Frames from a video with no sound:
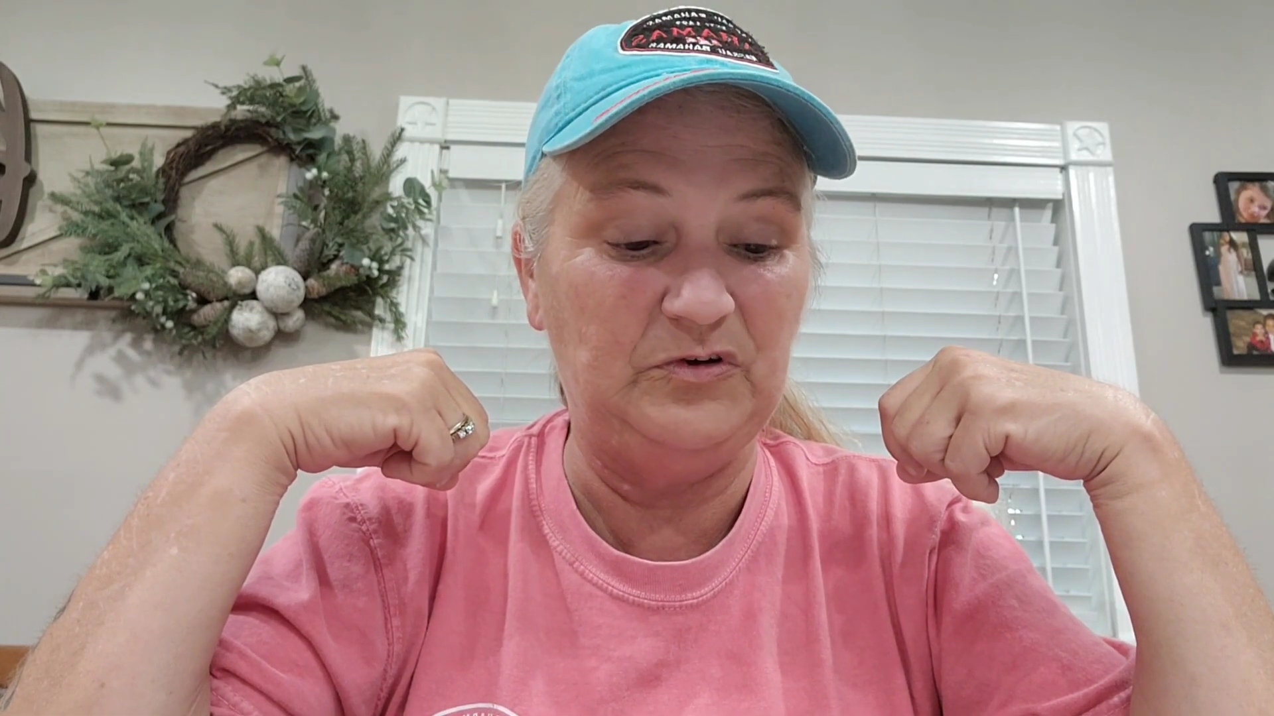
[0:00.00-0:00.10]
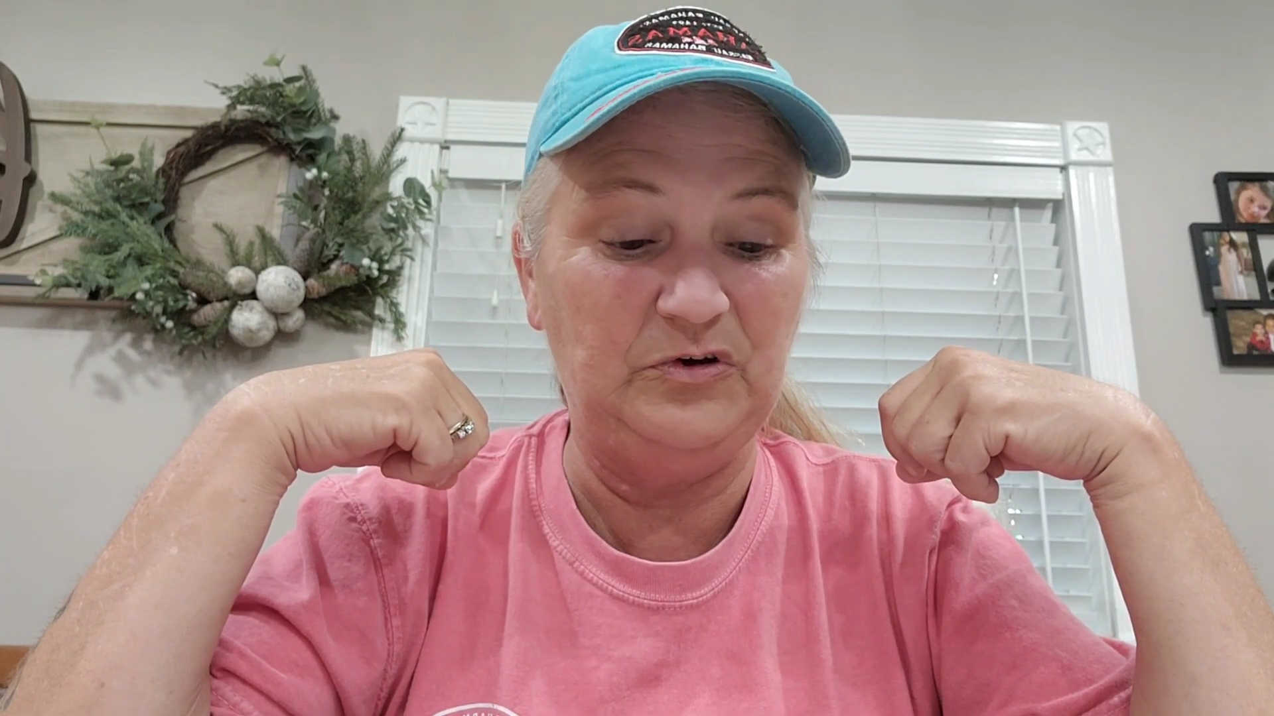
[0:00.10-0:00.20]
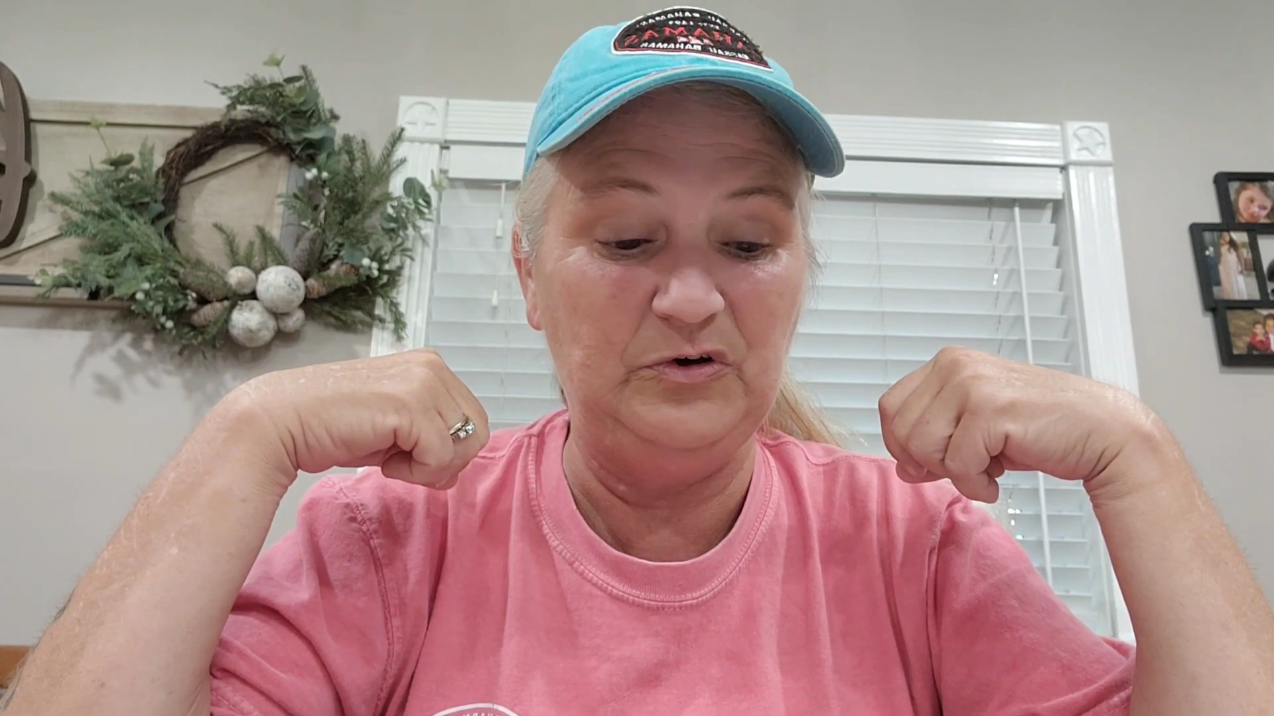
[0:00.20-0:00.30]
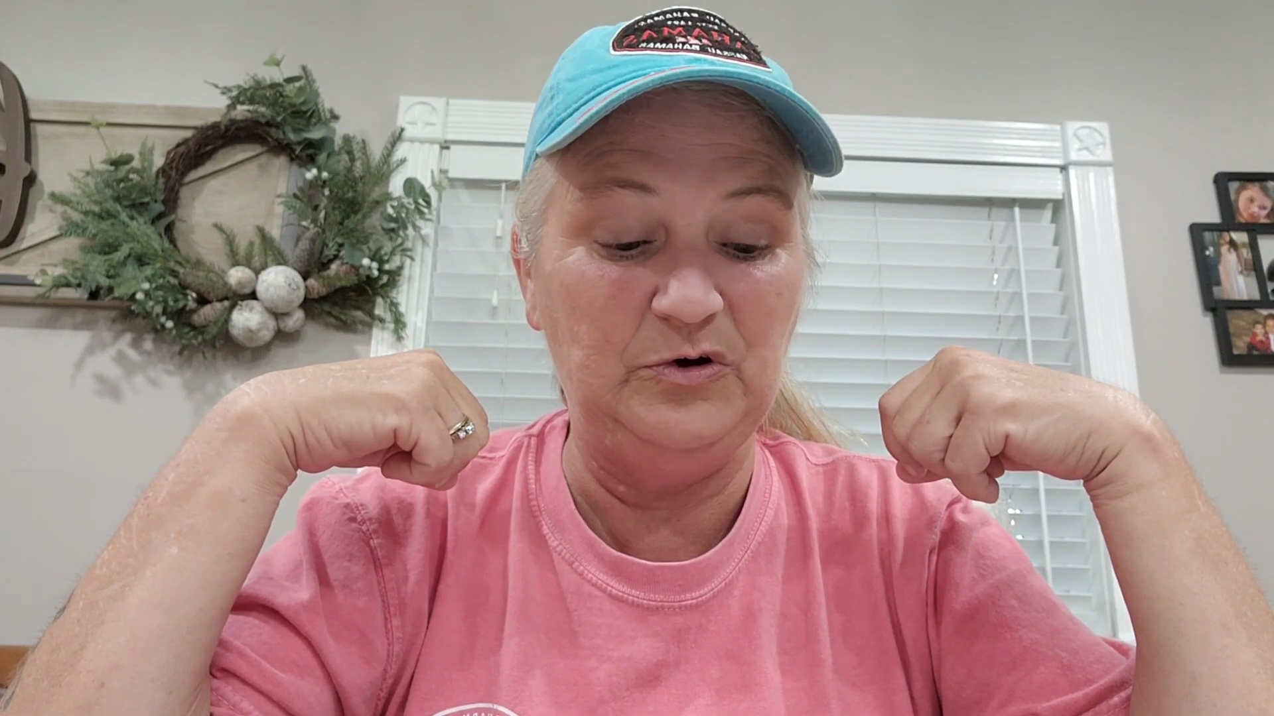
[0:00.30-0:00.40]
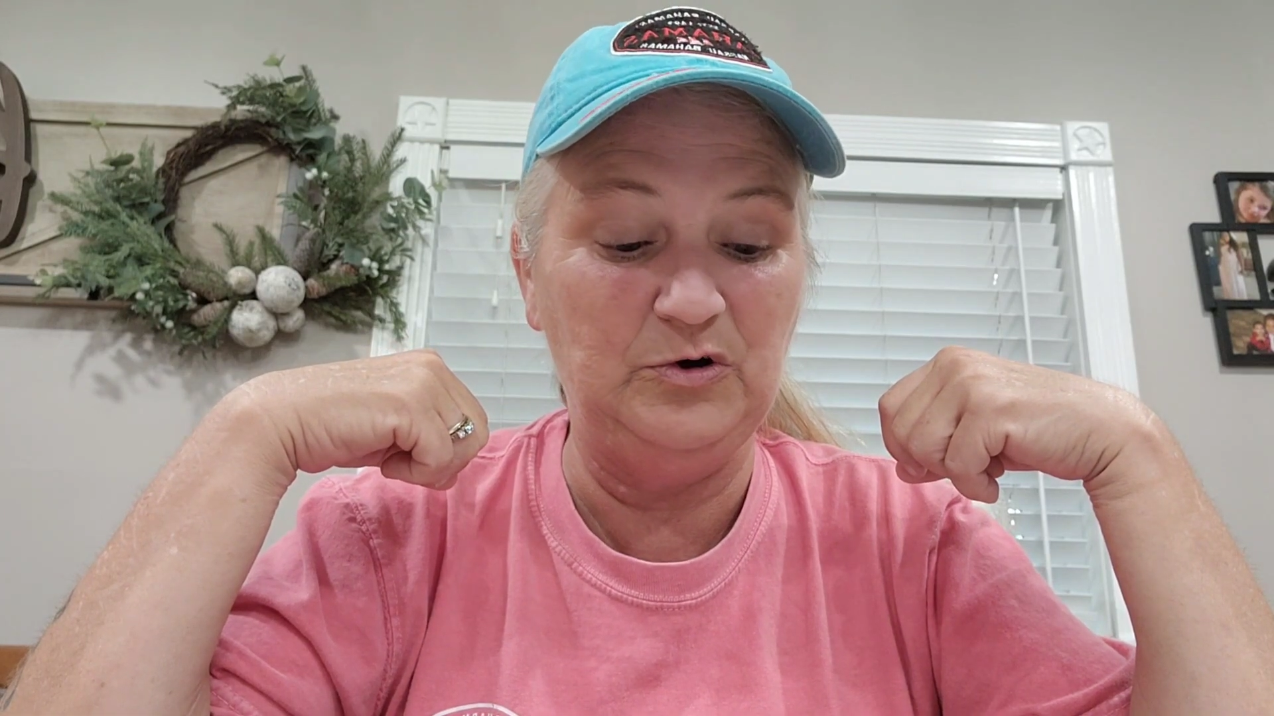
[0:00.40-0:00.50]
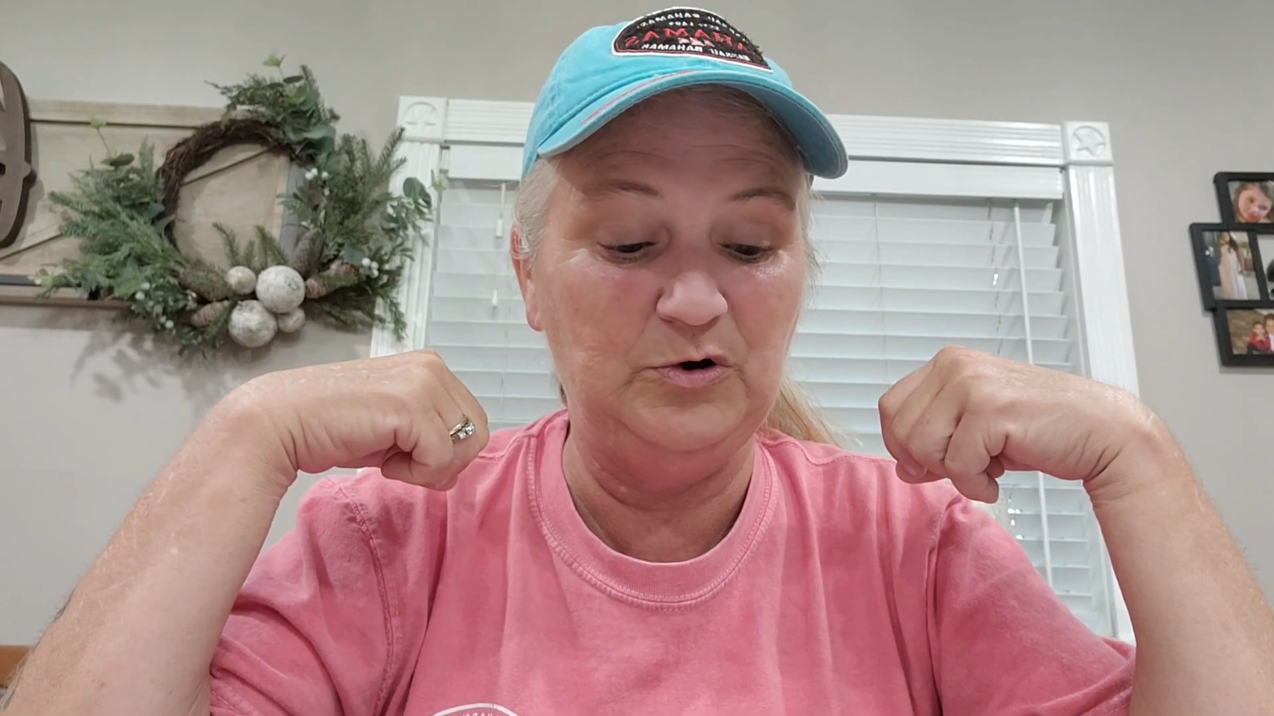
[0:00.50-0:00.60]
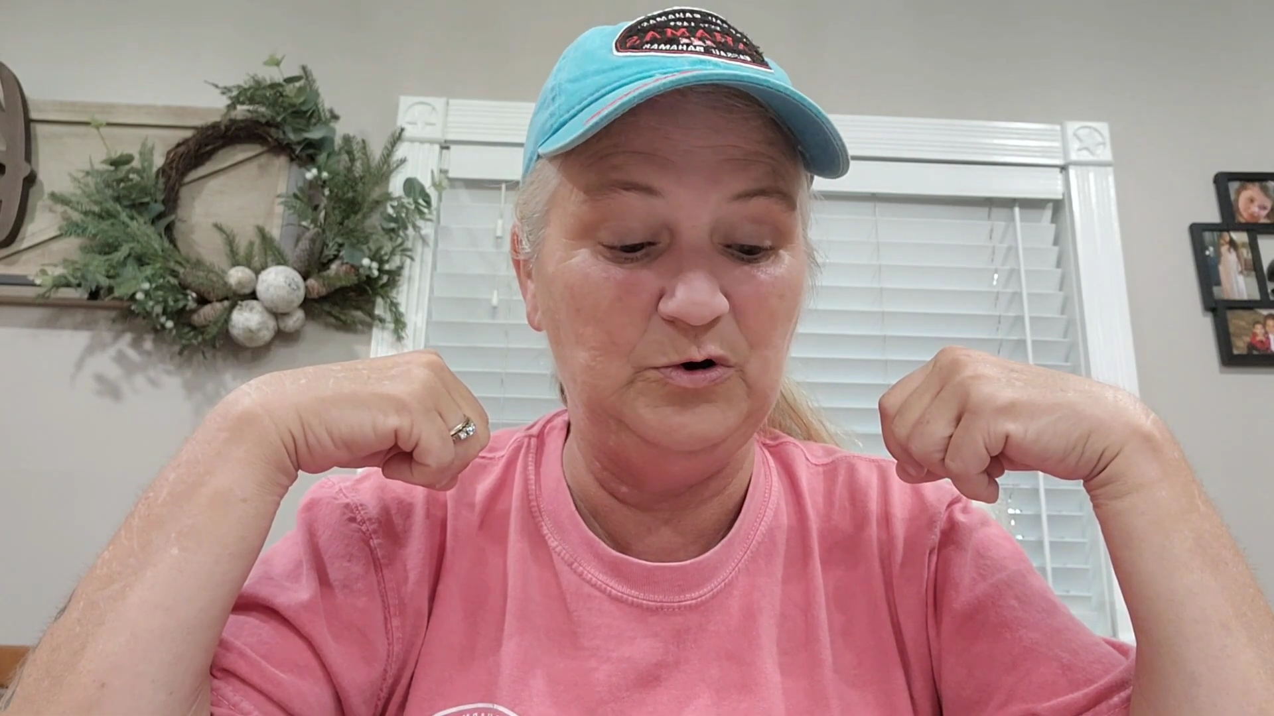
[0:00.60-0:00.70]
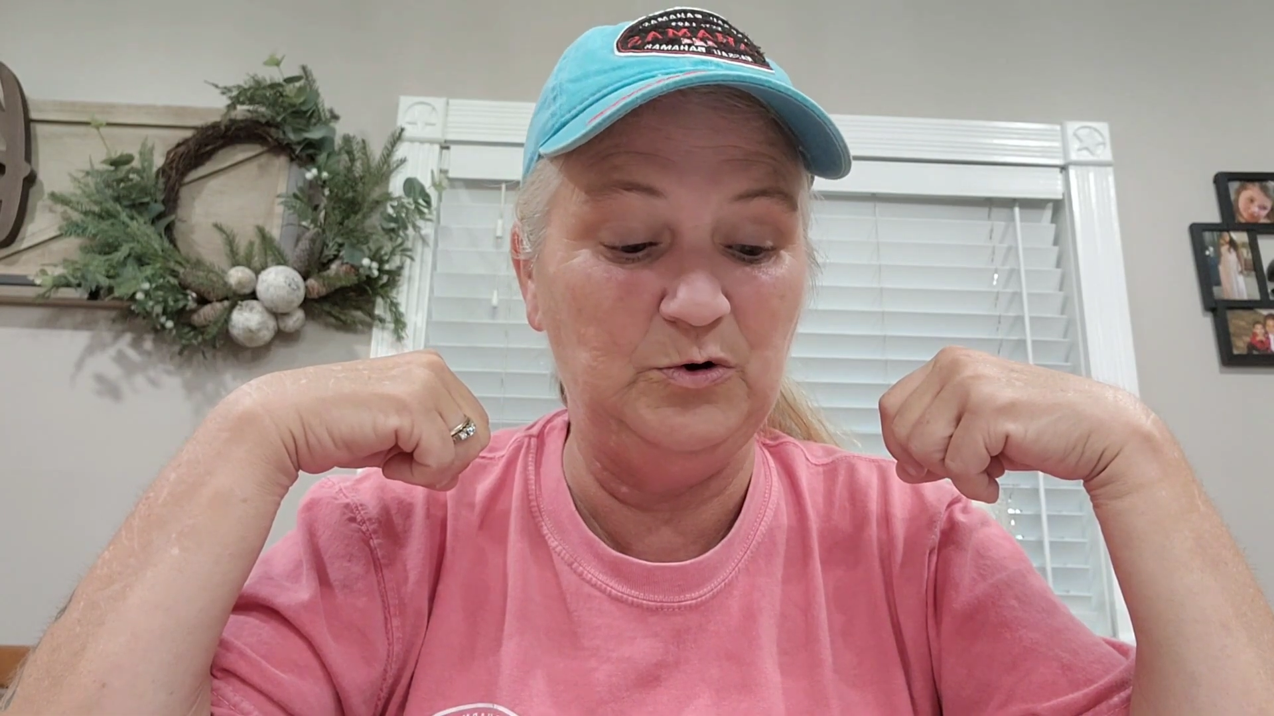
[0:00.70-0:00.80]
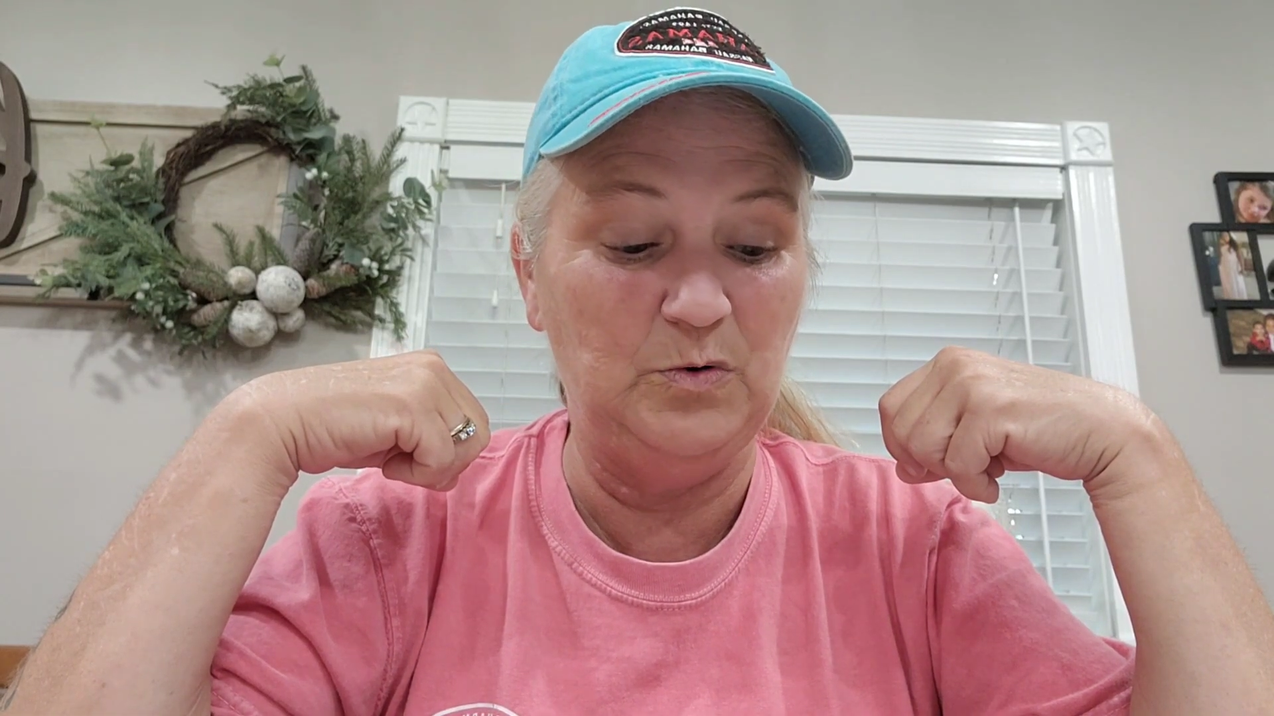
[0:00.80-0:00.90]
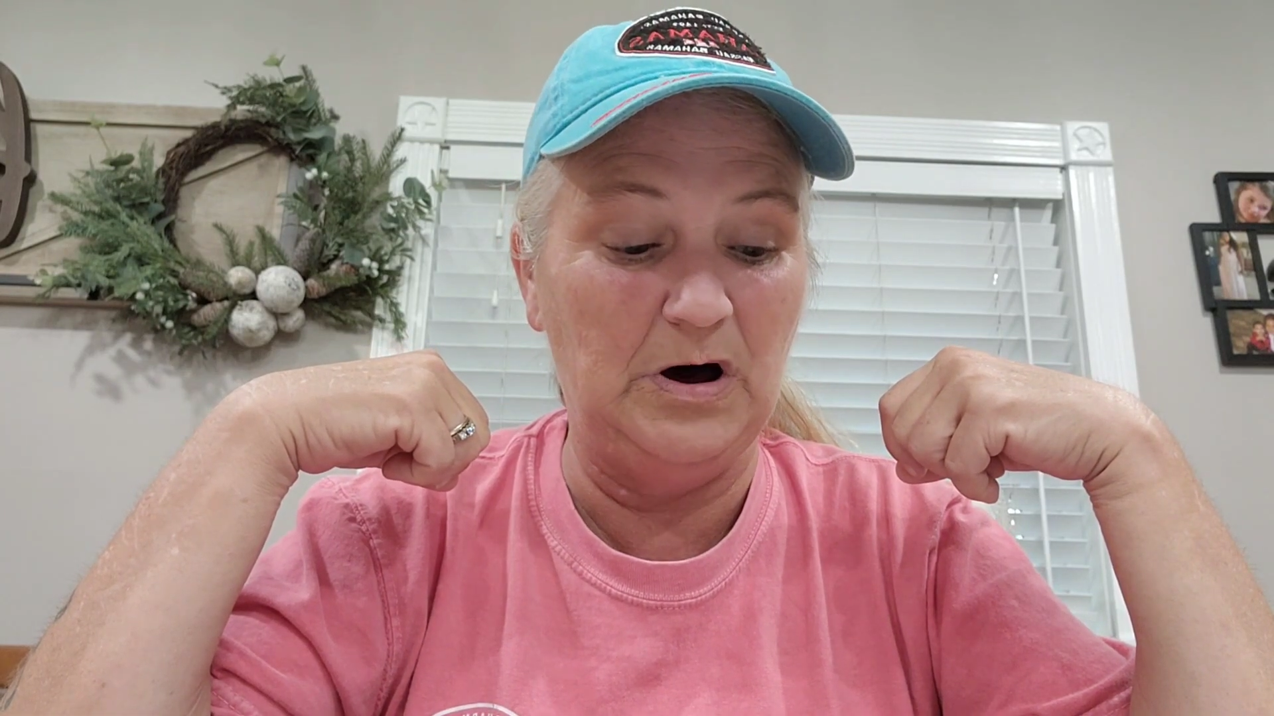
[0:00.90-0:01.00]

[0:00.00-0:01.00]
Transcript: to